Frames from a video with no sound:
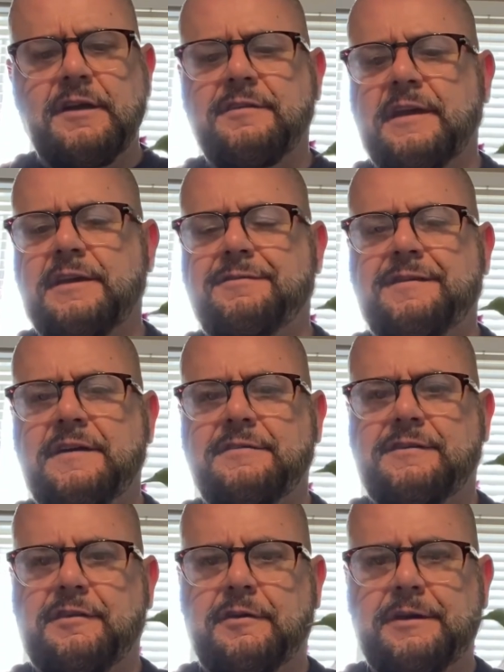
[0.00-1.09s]
like a
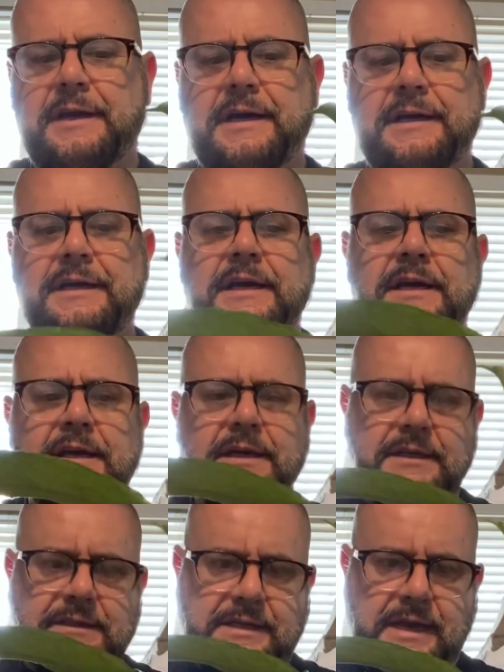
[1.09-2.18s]
Finwaysonii
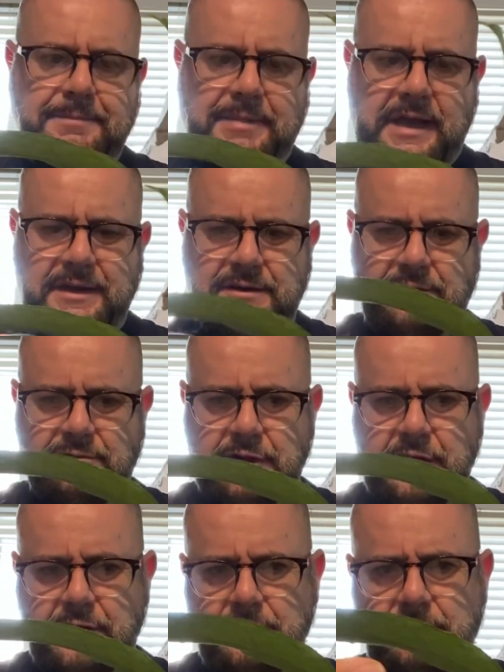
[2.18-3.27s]
type. I don't
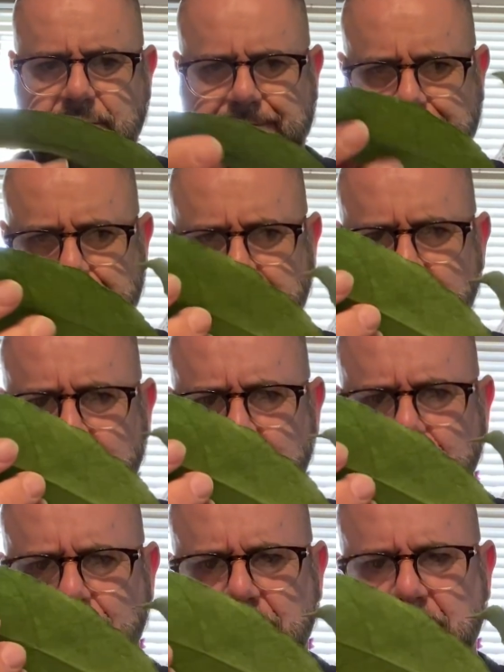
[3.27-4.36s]
know.
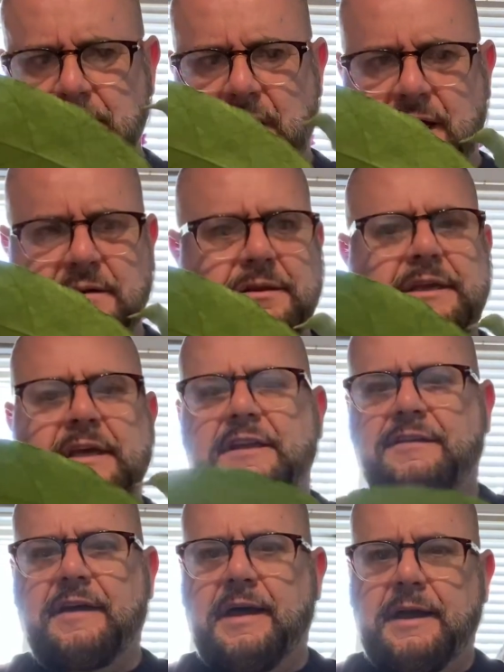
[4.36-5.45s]
I don't think
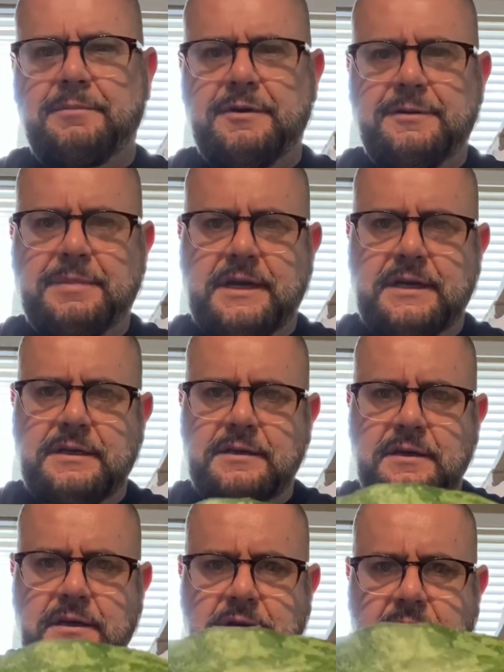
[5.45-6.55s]
it's a hybrid, but
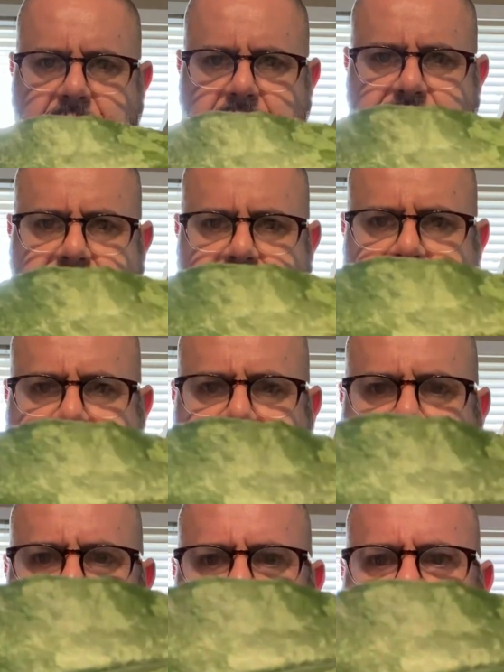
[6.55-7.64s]
as you can
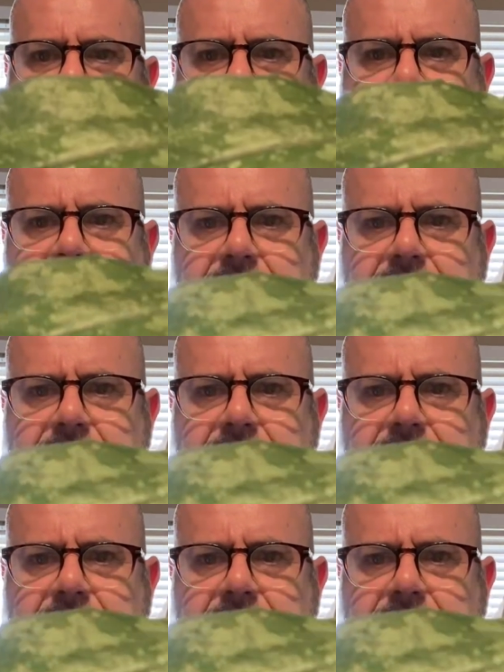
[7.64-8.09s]
see, it has really